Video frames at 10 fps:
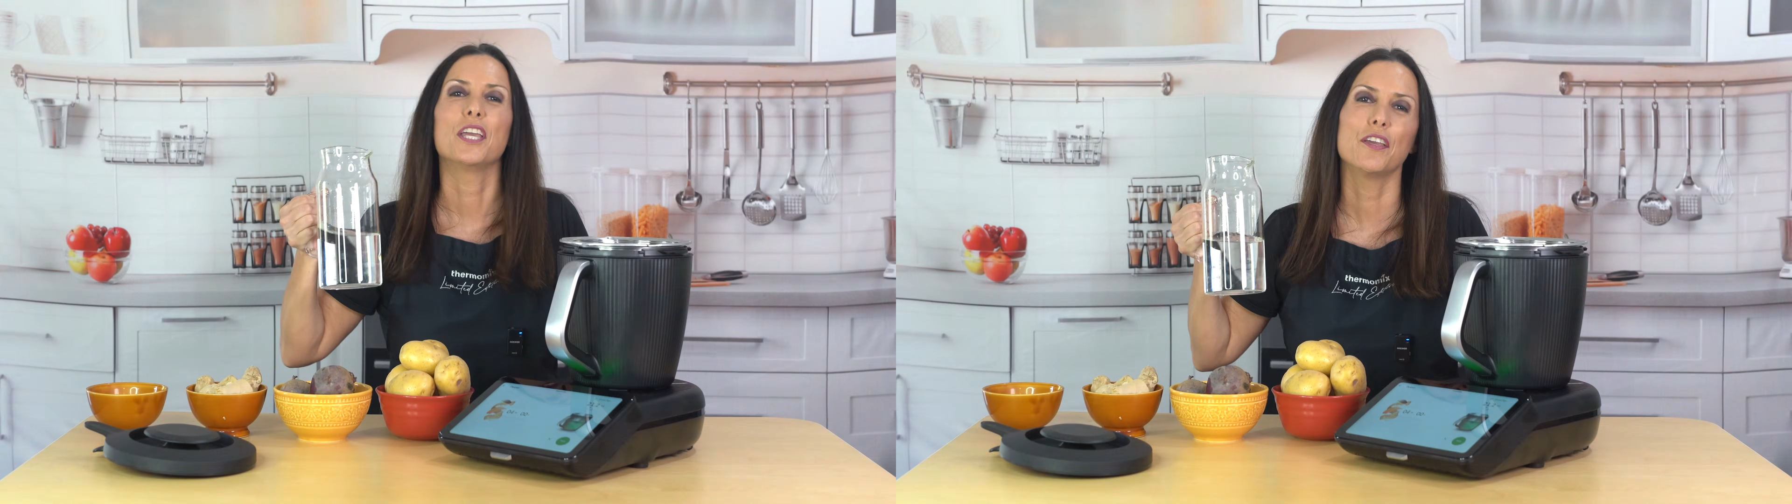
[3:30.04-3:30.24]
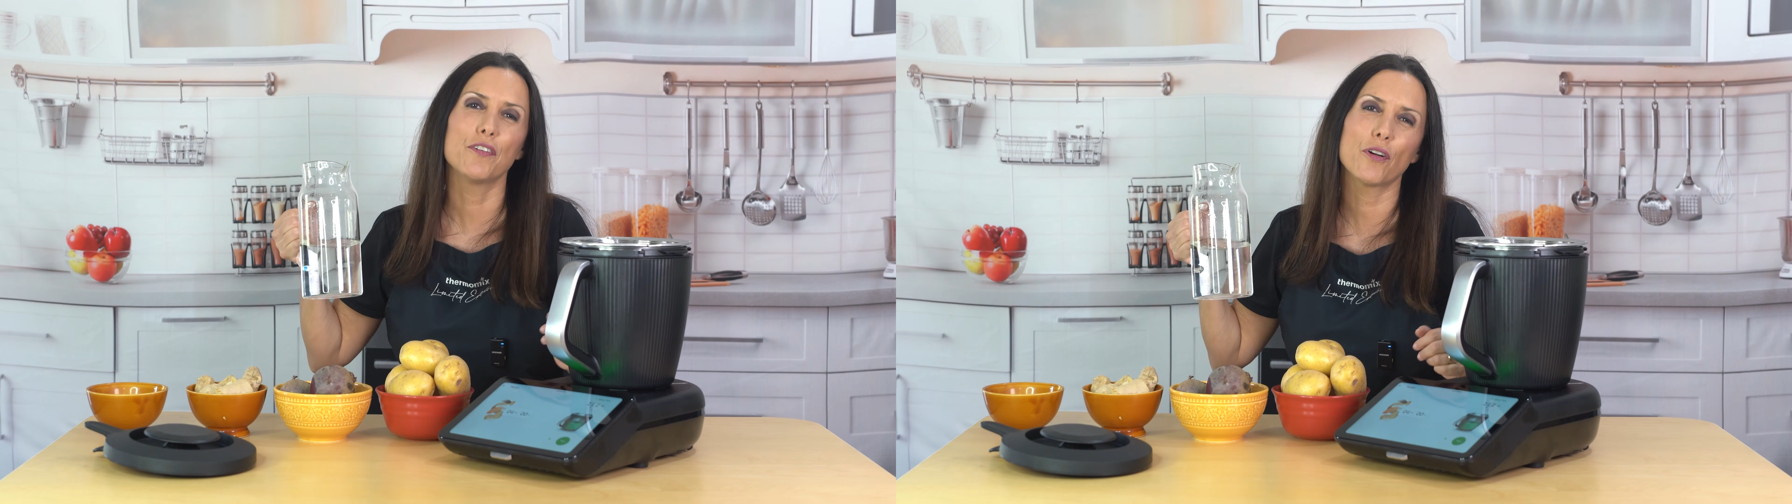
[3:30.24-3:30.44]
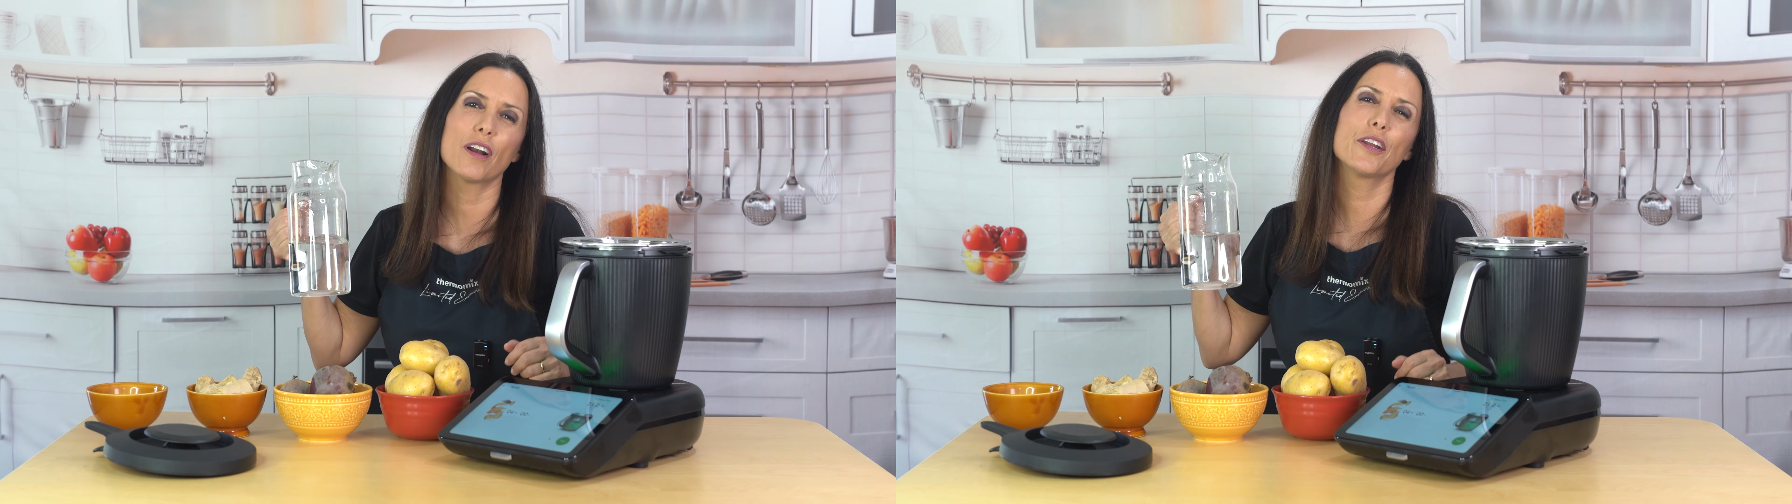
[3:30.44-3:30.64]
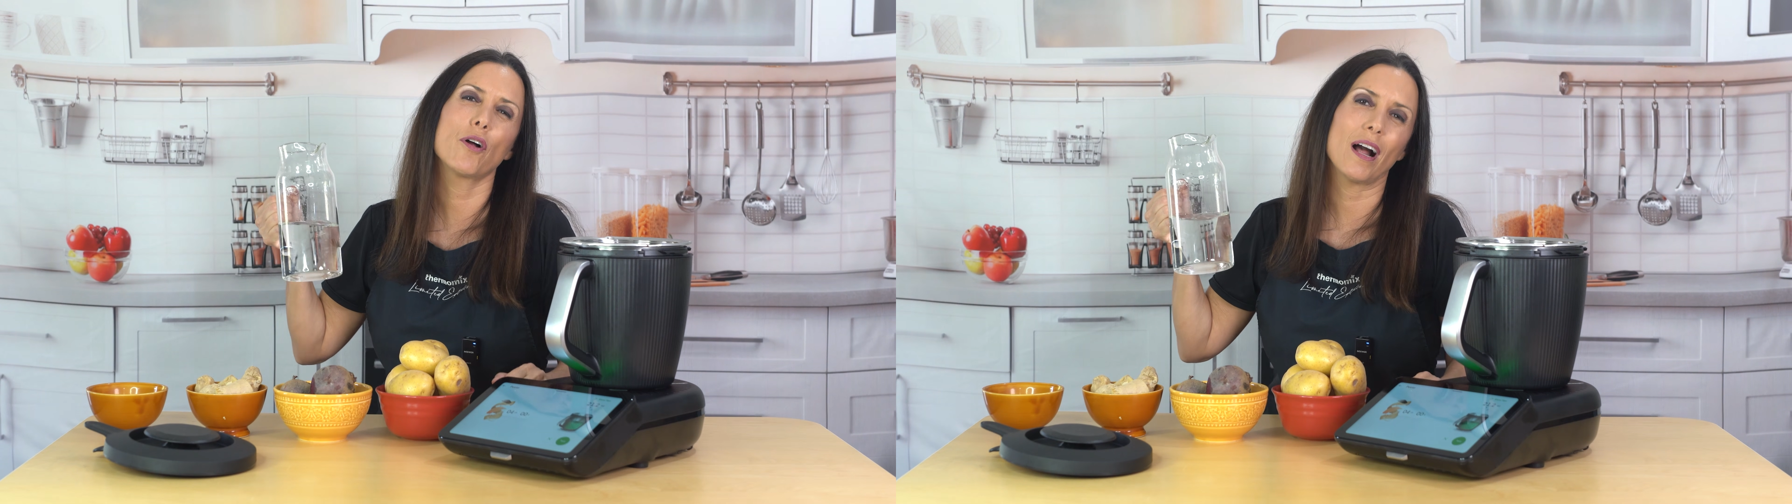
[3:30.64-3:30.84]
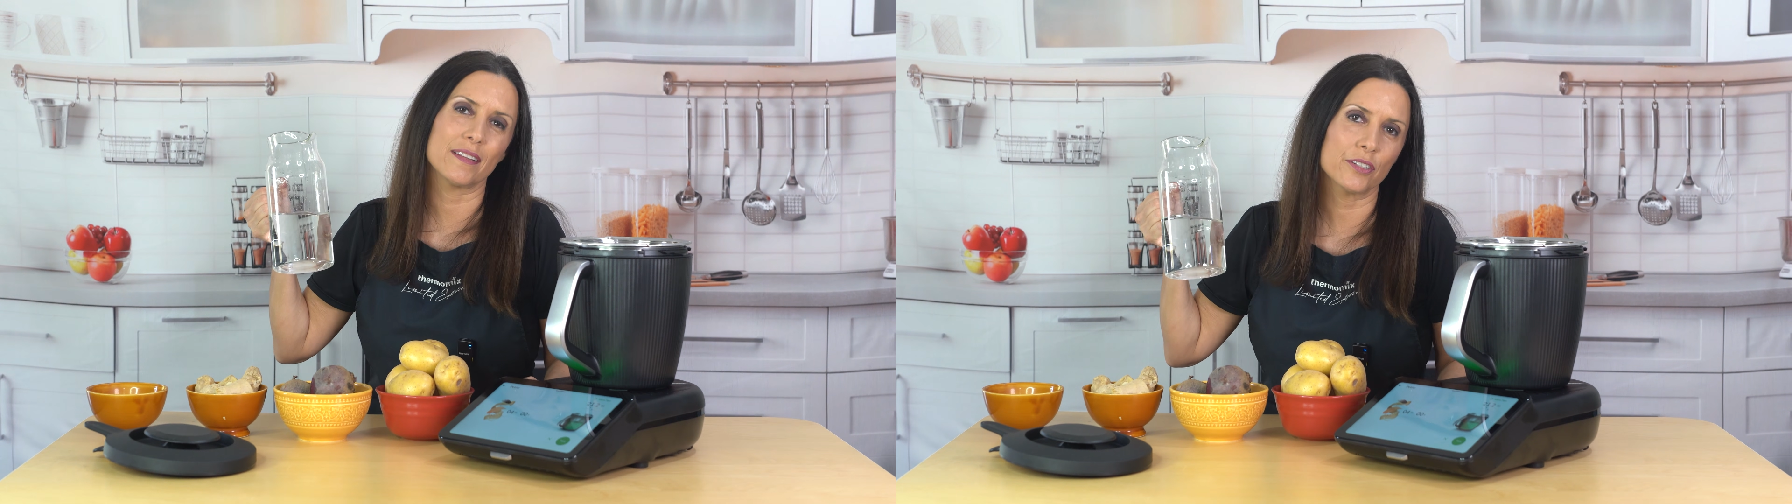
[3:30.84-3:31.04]
If you're a
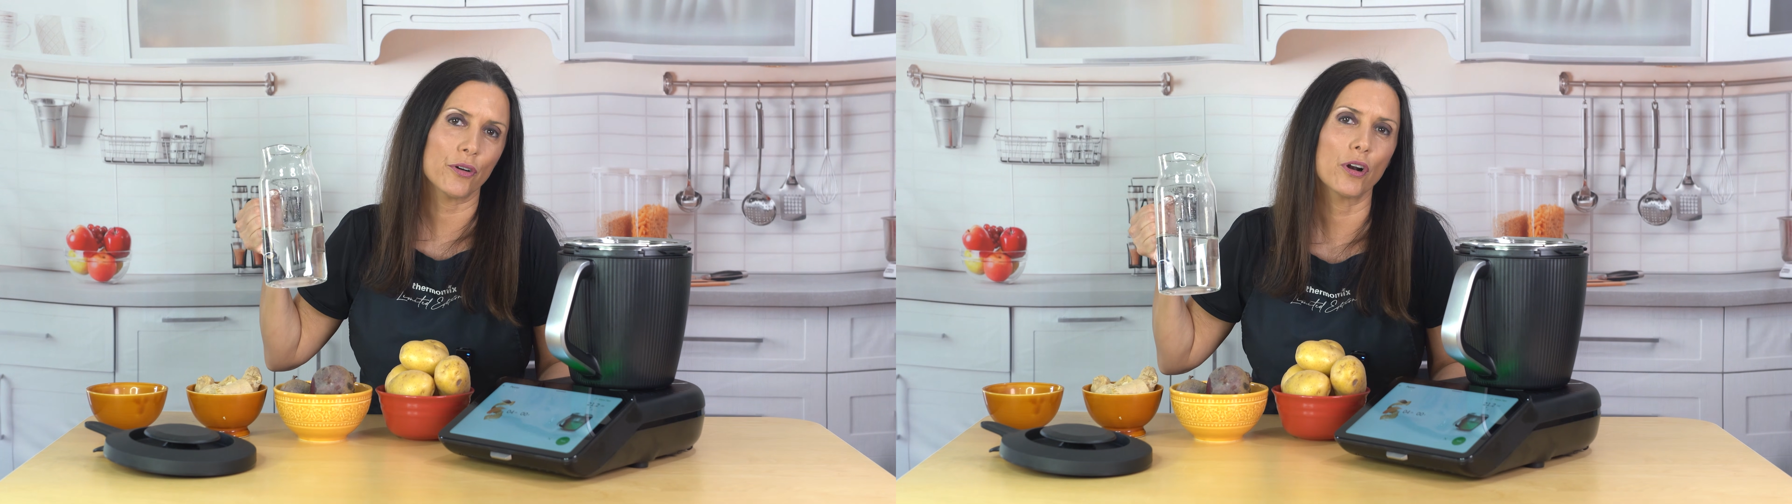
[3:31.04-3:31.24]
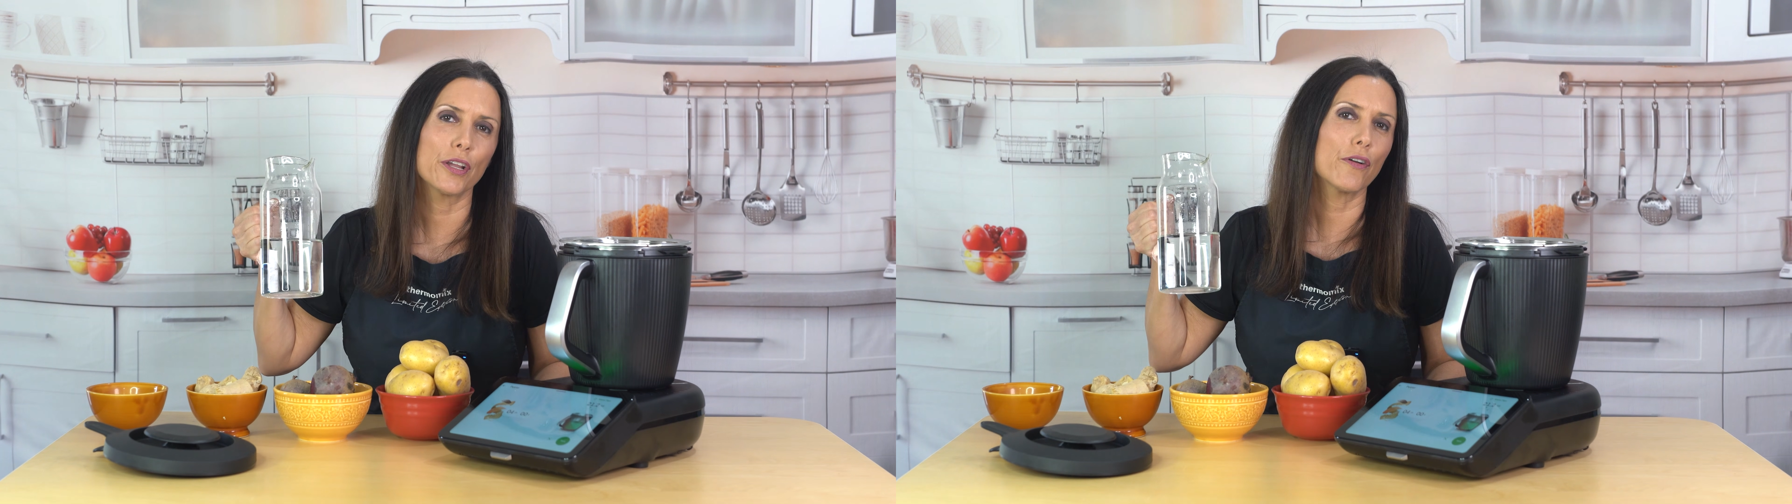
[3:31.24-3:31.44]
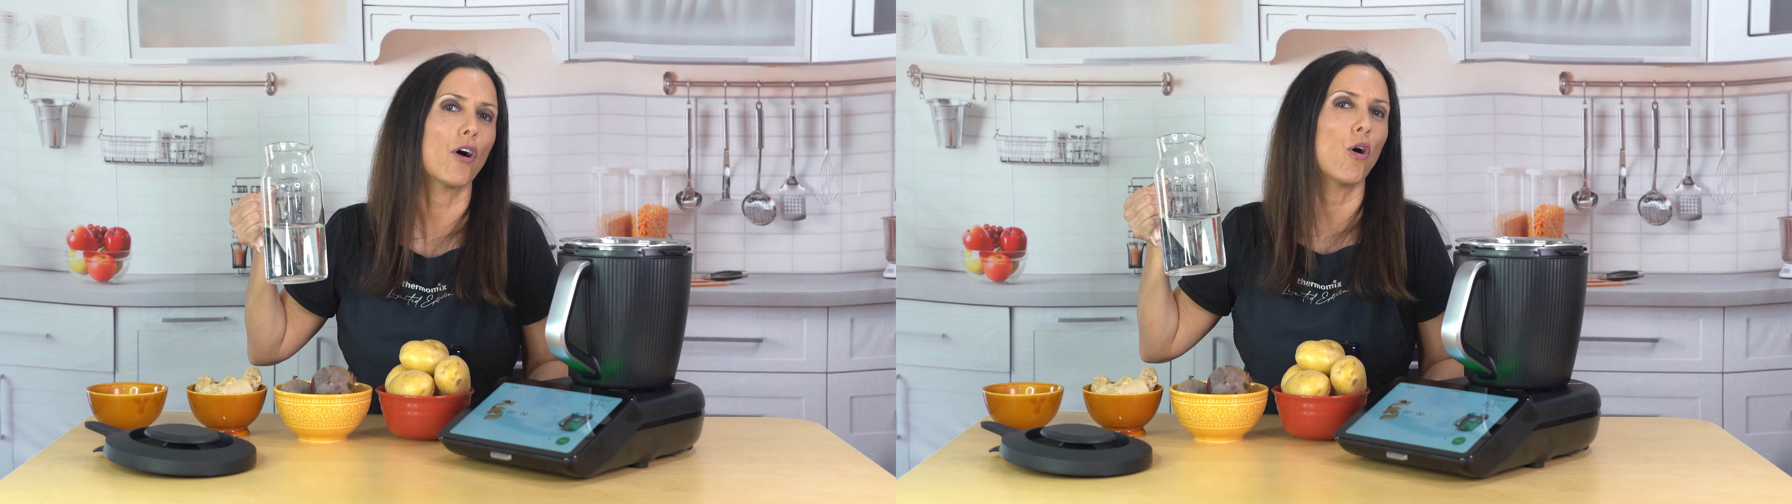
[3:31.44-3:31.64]
little under or a little